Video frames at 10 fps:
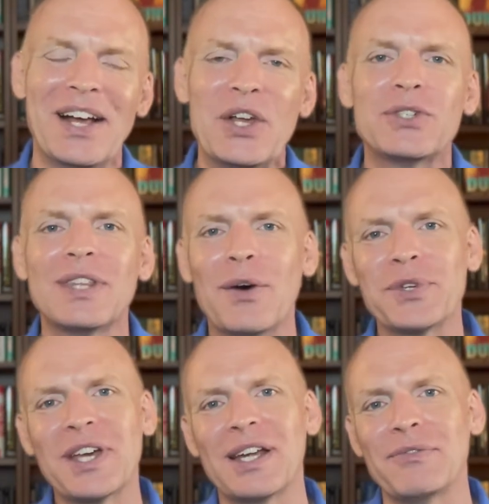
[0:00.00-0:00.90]
So that was
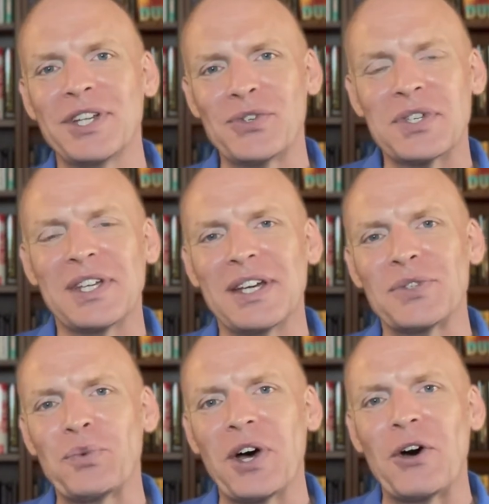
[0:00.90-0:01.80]
kind of interesting as
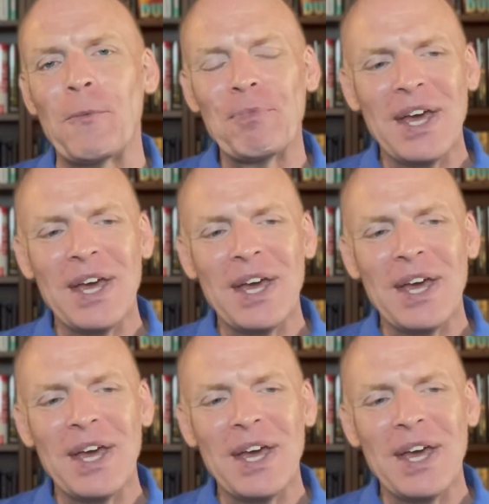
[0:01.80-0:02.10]
well.